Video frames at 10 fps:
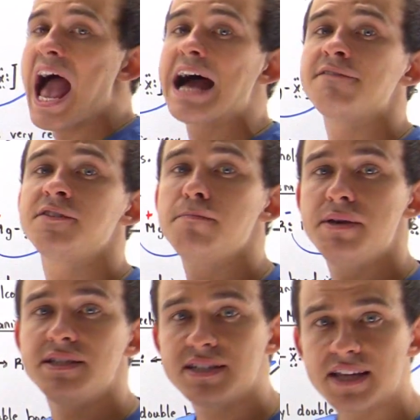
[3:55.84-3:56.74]
have to
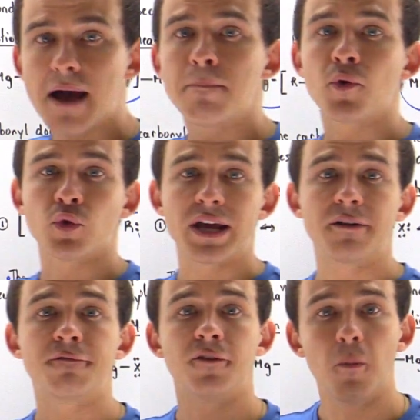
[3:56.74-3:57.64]
be
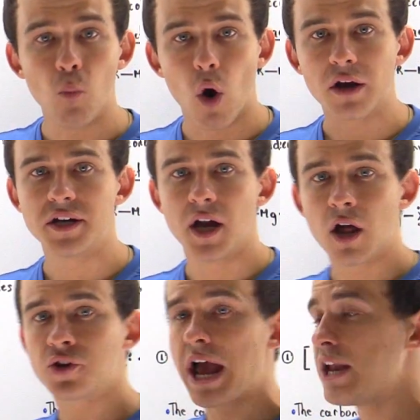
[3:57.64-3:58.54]
separated from one
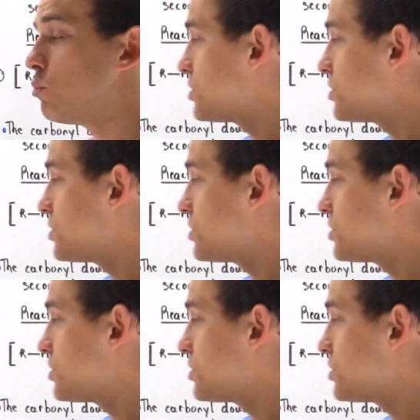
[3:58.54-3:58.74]
another and